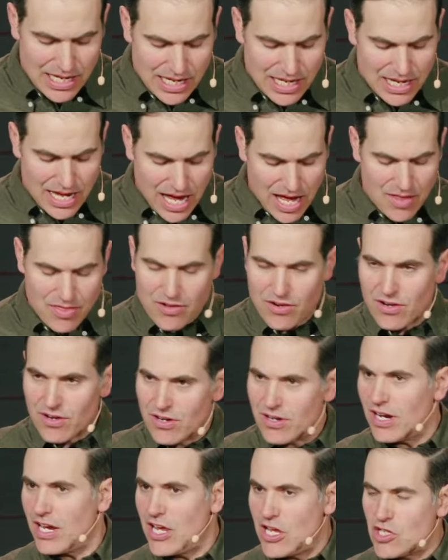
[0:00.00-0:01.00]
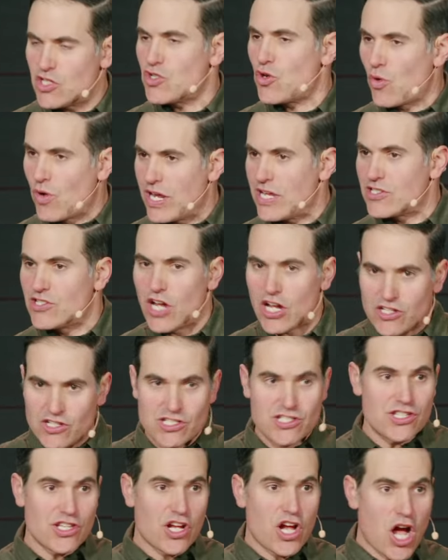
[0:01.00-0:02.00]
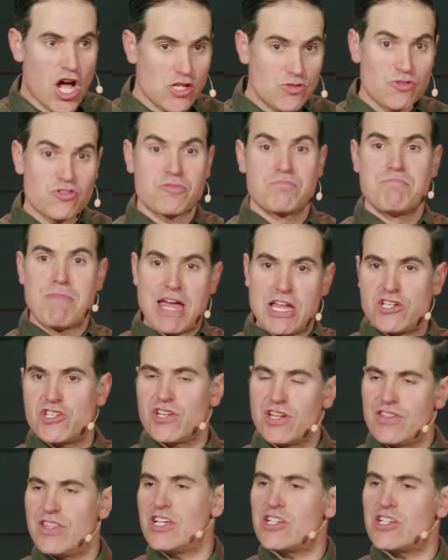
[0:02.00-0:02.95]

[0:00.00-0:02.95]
Uh, other historians, not just in the Gospels, mention